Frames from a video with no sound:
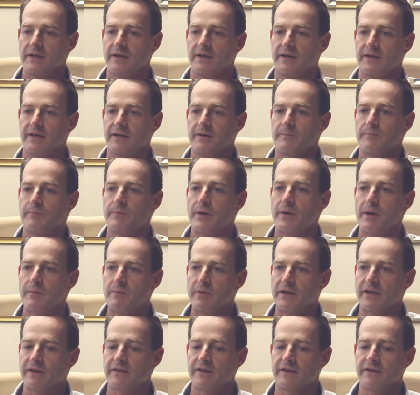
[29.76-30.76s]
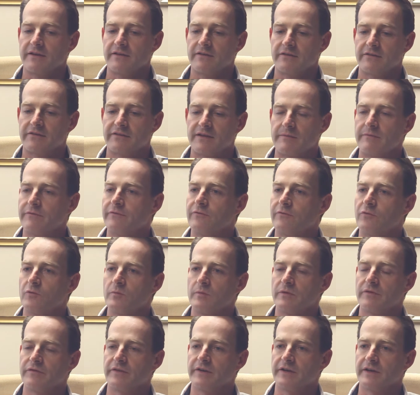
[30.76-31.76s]
uh, public that it is some
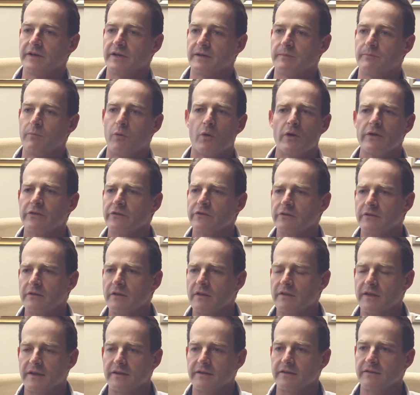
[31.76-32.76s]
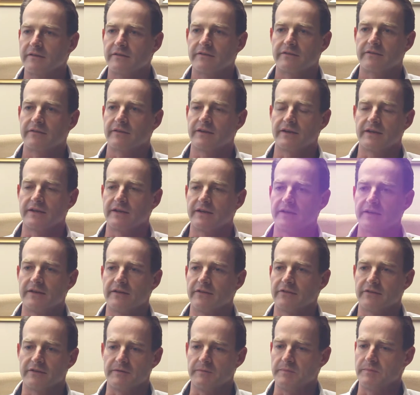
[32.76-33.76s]
form of a, poison, that it uh,
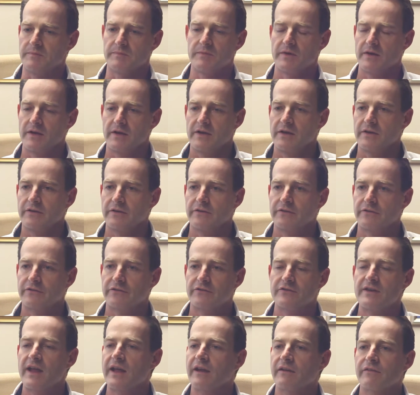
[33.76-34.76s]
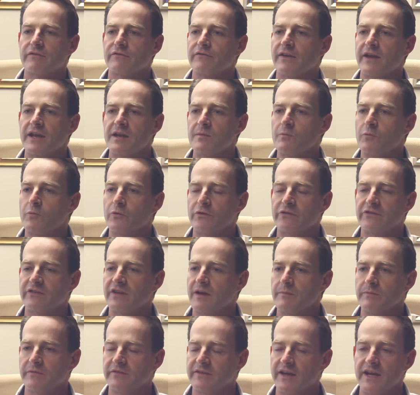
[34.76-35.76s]
is a snake venom or
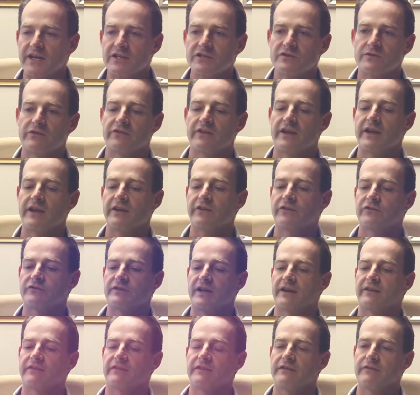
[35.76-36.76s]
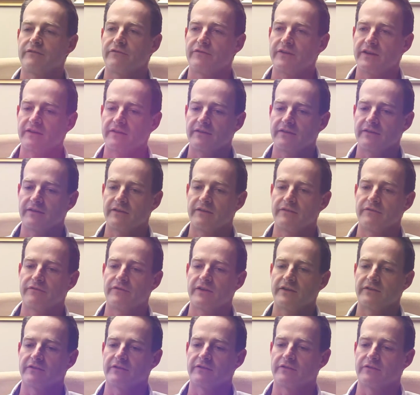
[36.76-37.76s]
some dangerous extract. In effect, in
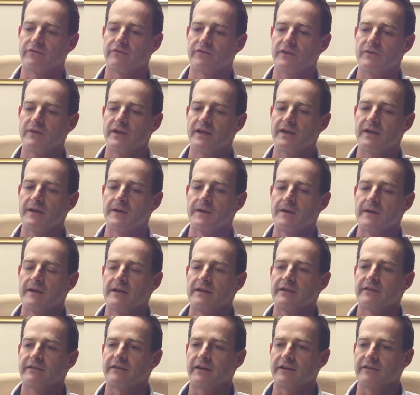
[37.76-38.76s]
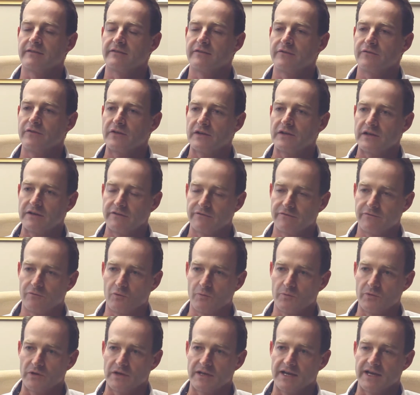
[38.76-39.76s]
effect, it's a very scientifically
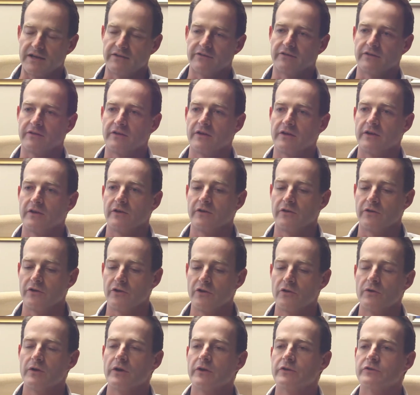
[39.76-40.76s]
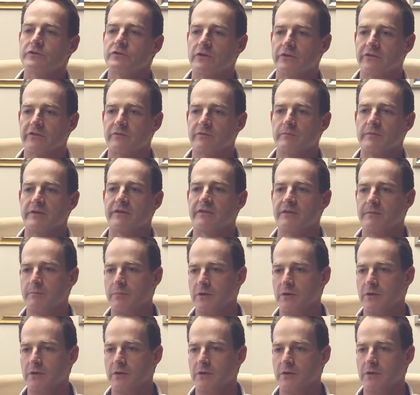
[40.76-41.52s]
formulated neurotransmitter